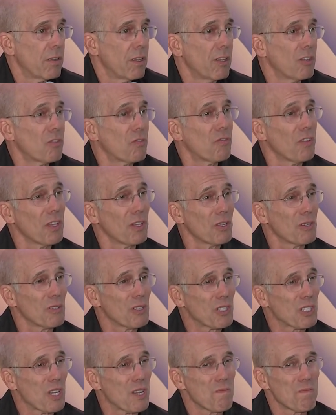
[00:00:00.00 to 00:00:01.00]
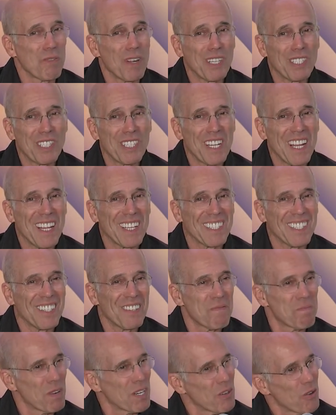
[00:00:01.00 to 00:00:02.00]
its failure is
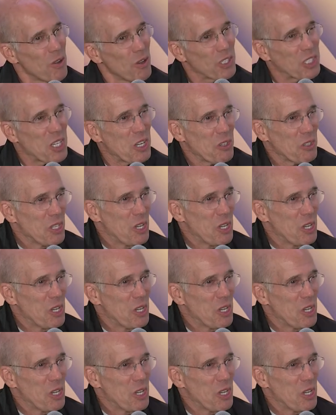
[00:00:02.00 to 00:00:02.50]
unprecedented, but also